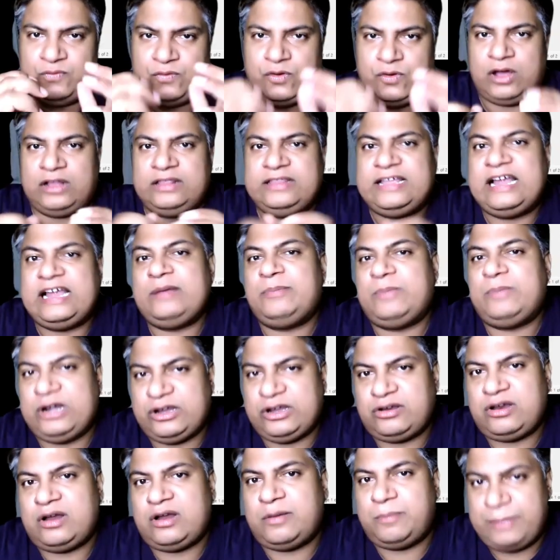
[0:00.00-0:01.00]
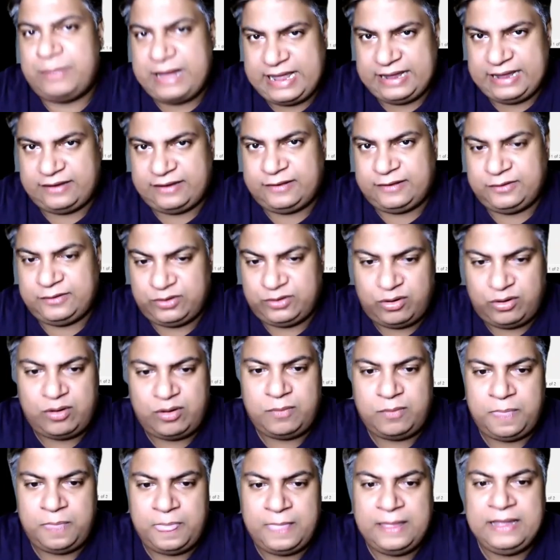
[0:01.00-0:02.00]
for that particular bank.
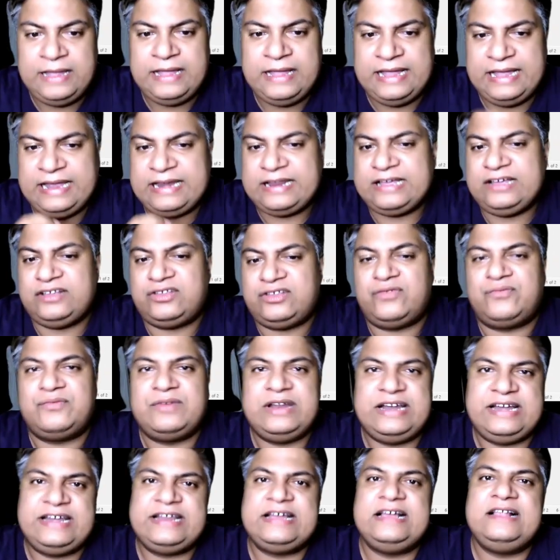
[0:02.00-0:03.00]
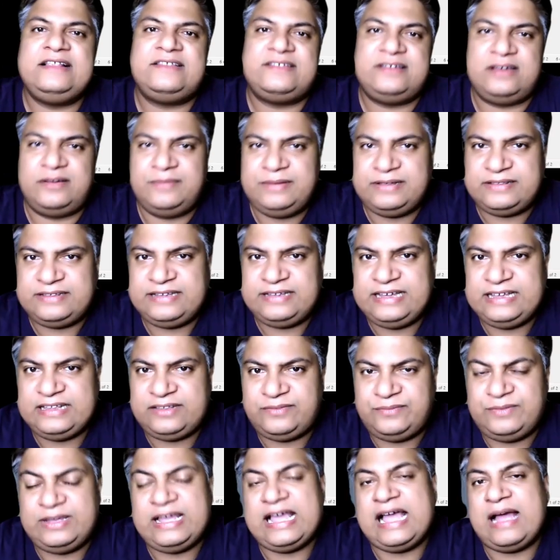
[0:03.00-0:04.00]
So in case of critical
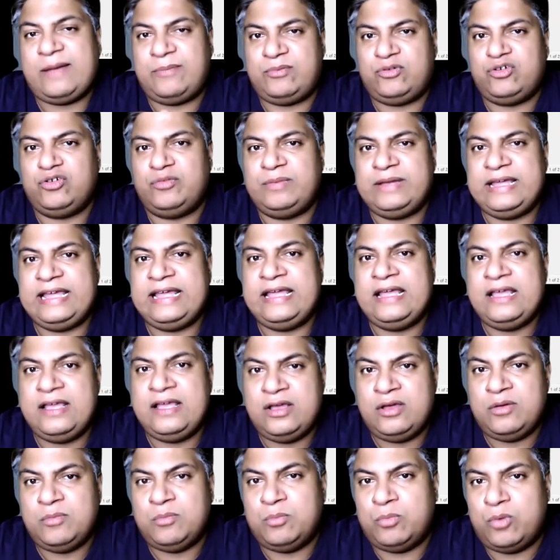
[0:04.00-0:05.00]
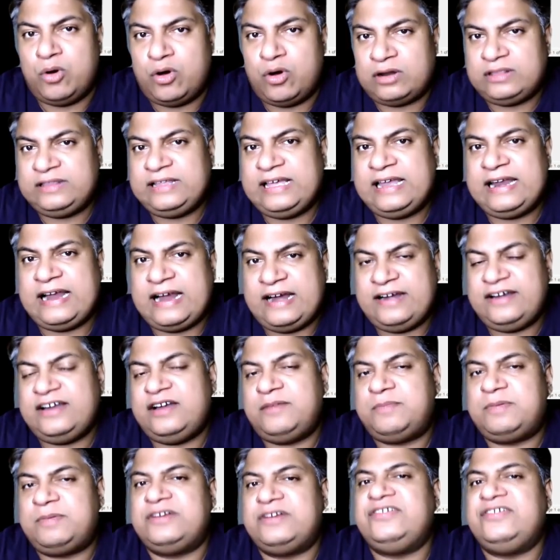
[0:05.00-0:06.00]
services, we have to be more than
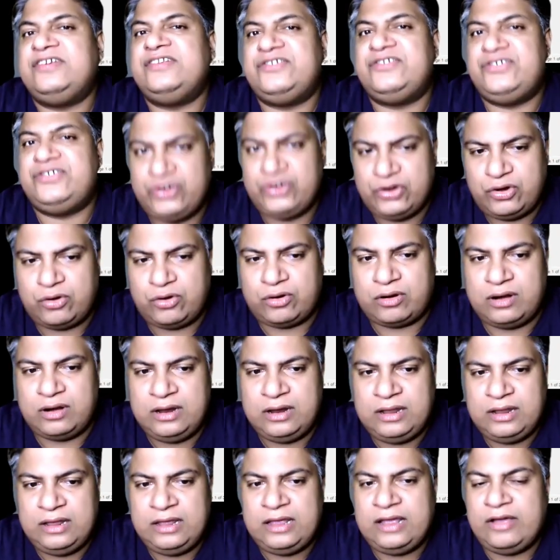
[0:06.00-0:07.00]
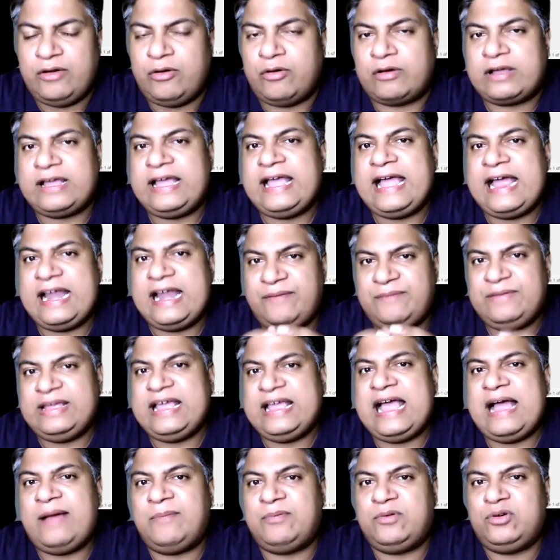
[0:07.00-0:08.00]
100% sure. Okay, and we
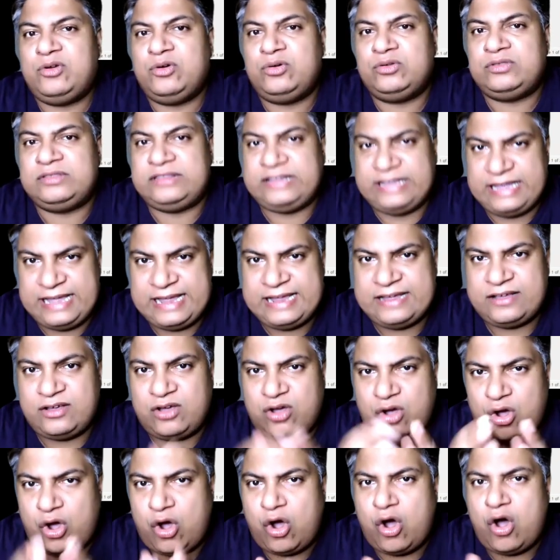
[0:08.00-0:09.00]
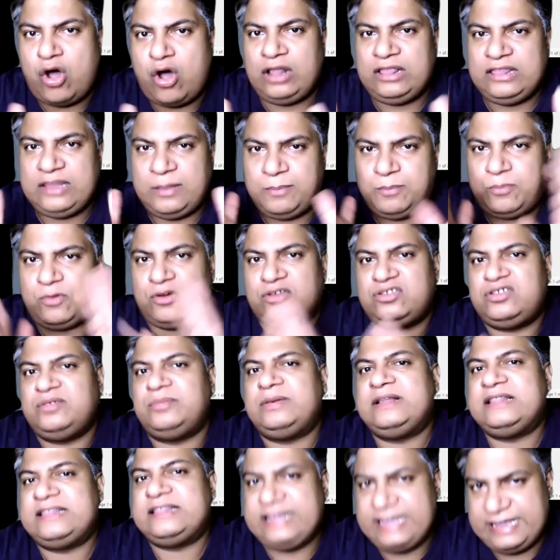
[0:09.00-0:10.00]
have to think all the
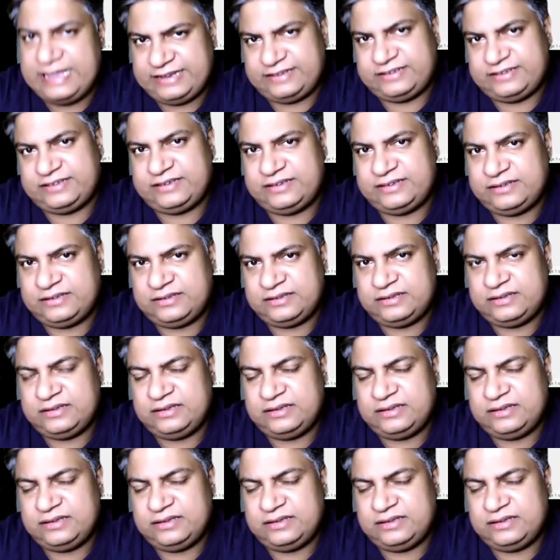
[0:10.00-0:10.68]
possible things.